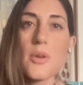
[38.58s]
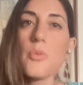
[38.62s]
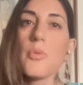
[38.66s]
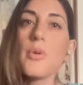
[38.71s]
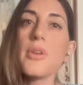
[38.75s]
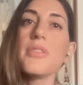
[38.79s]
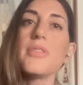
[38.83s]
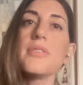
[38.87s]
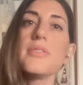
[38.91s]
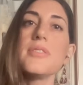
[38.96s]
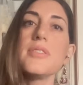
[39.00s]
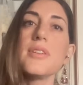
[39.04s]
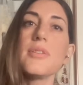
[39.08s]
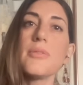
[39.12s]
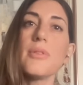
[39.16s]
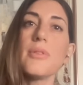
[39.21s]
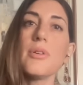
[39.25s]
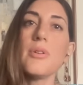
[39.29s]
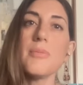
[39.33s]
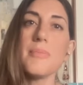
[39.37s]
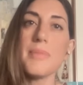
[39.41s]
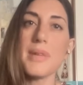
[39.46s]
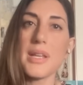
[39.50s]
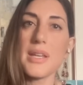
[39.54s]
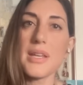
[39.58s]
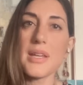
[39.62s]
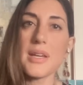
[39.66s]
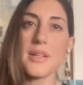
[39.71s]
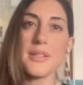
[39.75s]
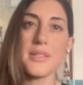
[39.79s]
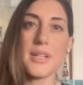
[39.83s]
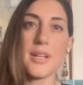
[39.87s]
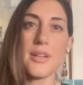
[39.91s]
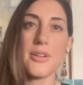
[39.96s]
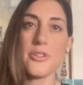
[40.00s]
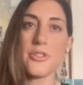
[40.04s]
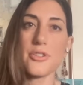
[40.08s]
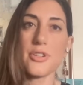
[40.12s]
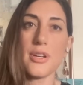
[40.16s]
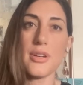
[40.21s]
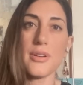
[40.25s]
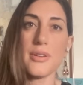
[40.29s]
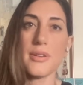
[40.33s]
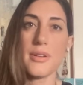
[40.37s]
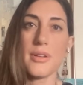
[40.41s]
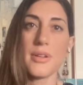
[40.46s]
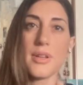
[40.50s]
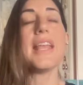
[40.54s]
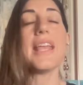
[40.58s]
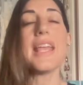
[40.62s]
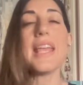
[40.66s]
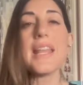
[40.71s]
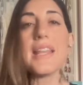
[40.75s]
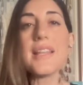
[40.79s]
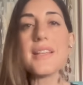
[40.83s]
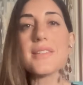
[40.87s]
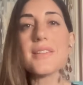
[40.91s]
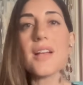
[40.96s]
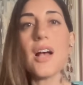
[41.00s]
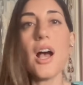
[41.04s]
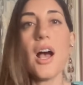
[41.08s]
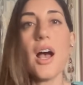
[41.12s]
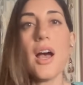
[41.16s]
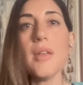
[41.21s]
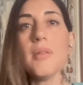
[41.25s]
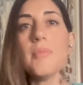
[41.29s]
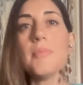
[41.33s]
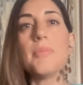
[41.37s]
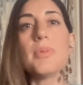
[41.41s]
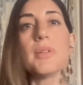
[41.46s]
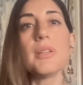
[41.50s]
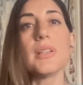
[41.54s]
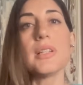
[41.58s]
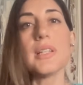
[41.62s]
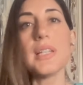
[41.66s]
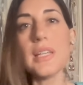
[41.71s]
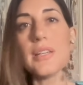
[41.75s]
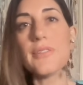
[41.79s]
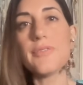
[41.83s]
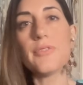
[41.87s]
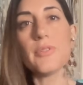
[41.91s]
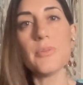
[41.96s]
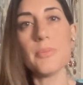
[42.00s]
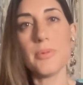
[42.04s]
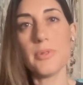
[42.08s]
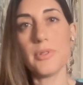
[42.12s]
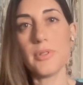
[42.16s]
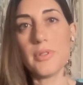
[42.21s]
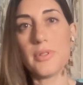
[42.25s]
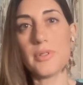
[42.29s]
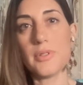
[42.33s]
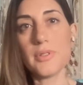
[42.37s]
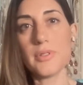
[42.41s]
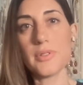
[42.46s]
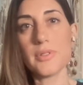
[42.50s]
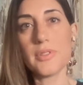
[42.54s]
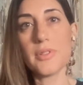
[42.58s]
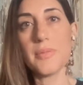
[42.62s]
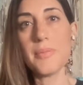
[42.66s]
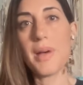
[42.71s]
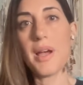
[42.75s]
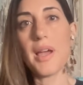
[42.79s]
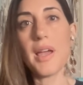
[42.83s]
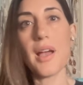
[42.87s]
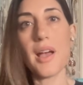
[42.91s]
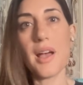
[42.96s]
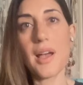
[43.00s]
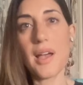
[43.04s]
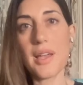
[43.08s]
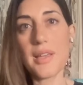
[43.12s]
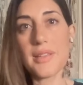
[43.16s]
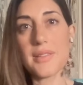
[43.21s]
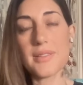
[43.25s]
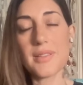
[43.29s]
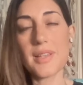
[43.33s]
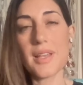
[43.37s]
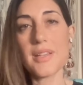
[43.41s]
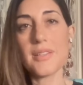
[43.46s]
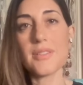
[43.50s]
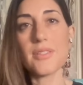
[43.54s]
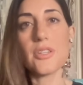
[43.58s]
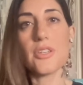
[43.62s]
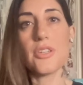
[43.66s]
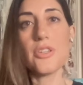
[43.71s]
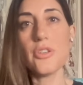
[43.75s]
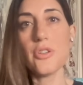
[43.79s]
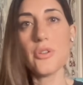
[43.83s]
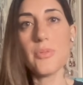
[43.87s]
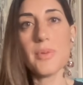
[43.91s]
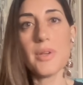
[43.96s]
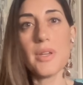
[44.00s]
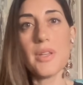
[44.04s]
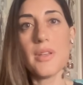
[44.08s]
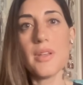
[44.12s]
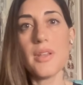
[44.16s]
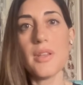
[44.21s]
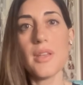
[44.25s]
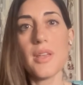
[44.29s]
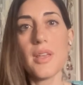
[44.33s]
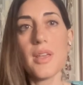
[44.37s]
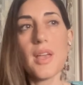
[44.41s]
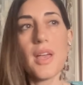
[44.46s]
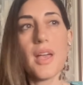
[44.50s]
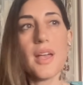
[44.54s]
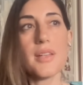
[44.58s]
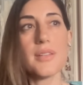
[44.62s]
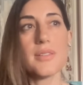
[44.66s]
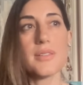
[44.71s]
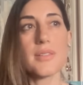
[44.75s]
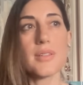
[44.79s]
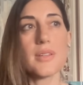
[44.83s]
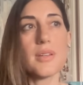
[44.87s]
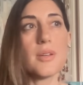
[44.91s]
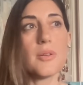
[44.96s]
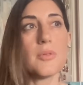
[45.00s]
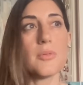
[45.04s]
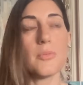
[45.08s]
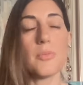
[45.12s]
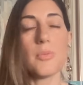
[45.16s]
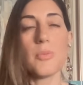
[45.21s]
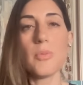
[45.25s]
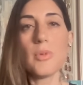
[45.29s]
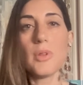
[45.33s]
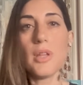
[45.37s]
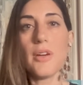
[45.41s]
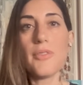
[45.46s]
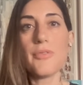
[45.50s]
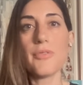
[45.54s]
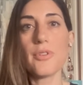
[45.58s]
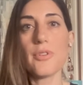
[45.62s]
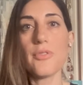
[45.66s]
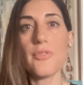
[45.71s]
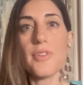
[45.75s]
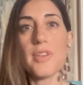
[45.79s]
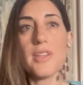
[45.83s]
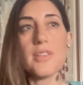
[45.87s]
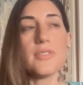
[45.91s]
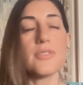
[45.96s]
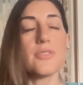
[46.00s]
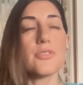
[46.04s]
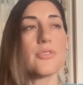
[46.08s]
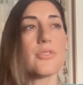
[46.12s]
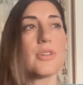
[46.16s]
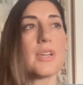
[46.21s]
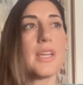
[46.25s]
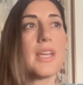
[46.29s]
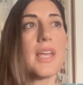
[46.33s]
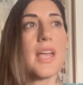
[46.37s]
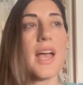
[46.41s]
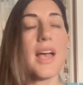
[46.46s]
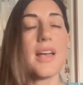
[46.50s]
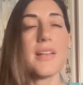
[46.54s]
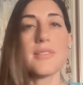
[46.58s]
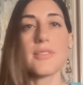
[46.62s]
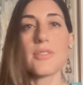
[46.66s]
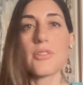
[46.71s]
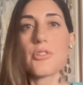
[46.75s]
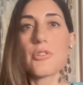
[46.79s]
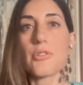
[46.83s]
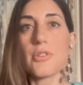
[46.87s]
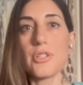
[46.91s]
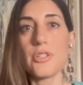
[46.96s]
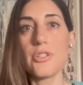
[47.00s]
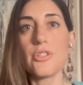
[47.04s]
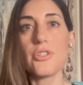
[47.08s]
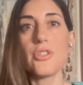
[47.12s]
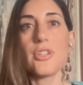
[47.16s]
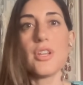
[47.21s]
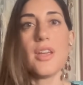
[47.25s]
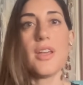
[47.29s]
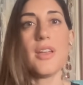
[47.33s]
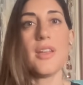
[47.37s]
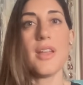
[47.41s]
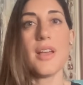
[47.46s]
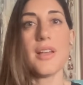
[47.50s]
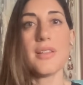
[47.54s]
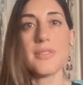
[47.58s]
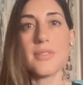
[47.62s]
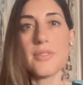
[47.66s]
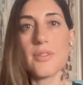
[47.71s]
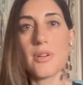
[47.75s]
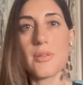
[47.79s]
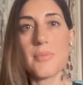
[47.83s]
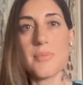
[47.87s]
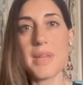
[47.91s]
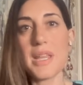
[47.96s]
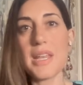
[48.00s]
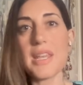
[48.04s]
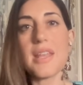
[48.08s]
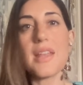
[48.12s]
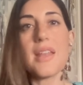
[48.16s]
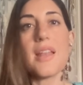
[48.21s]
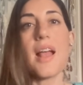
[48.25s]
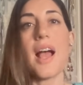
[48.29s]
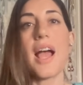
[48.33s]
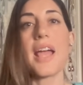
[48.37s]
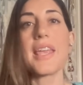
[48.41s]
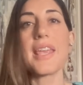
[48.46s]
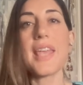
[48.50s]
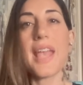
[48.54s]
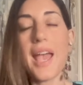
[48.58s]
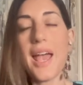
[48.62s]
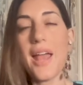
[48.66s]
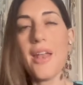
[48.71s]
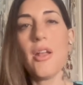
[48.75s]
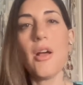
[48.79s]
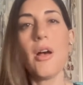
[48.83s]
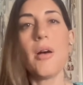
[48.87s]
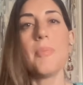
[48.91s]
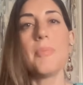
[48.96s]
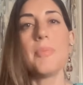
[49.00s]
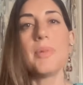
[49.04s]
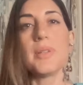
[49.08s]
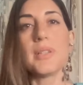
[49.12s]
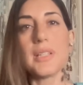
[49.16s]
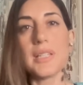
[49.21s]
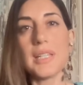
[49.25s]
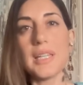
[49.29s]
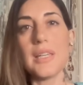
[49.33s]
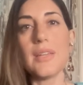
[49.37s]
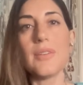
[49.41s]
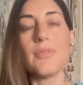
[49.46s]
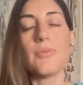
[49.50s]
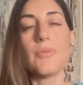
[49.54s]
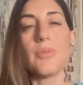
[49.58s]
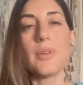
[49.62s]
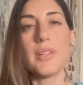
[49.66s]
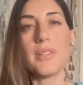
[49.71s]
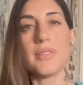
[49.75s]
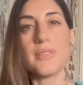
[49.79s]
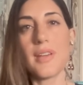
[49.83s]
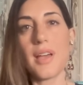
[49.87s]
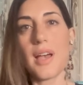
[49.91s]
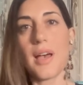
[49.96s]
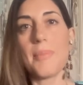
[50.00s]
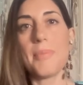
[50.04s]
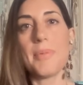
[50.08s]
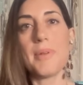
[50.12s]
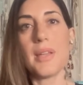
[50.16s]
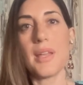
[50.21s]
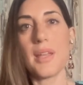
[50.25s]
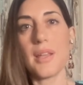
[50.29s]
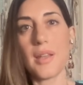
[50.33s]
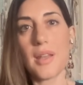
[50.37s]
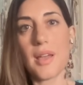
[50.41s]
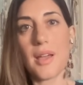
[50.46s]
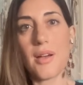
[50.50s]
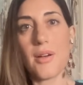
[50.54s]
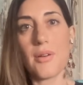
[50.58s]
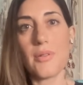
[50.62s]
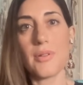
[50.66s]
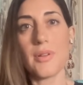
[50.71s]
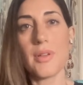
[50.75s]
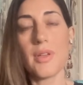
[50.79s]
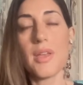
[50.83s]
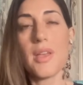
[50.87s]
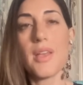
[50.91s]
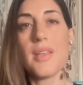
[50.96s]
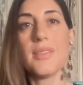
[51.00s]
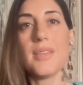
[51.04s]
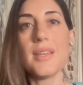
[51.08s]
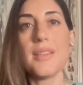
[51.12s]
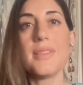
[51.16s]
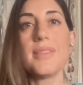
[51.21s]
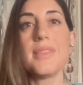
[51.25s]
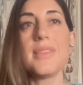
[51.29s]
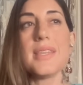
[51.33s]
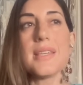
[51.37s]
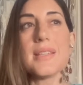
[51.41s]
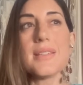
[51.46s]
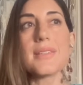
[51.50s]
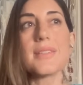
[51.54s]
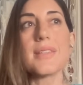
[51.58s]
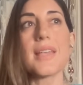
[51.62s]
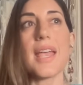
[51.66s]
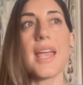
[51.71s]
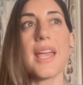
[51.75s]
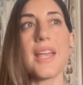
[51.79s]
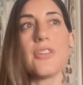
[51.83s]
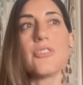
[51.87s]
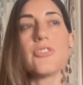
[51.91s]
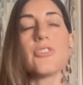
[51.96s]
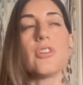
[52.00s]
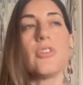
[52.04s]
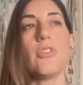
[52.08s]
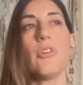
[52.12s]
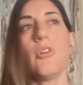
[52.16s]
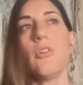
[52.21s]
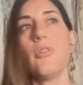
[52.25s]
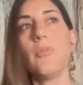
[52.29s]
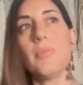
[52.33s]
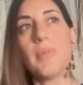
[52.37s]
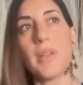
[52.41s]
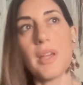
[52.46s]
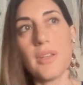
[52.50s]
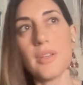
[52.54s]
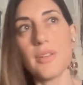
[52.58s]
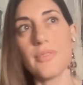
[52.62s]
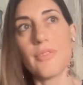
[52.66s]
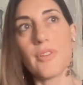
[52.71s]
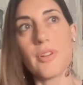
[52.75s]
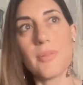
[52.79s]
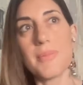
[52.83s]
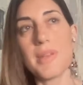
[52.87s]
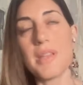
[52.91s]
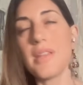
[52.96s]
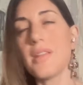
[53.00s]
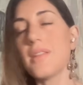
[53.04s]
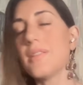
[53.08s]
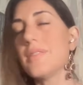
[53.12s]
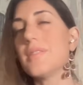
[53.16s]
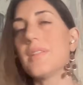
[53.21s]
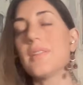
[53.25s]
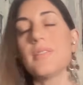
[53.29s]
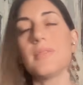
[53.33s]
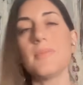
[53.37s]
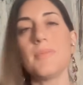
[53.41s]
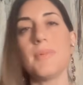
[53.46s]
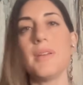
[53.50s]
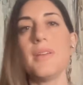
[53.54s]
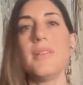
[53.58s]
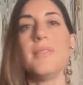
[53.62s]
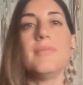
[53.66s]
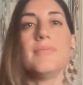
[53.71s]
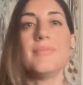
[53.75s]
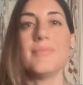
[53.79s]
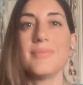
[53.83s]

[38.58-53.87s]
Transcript: with zero media attention. It is unbelievable to my eyes as a human, as a lover of history, as a Christian, as an Armenian. I cannot believe what is happening now, that this ancient homeland of Armenians has been